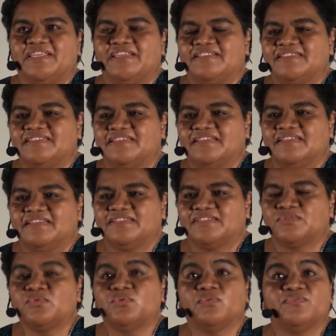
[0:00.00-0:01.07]
it's
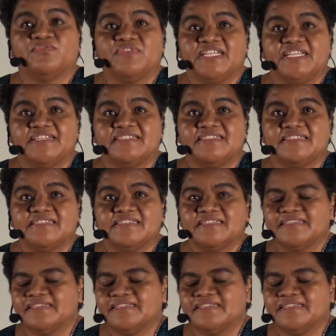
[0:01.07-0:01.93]
school fees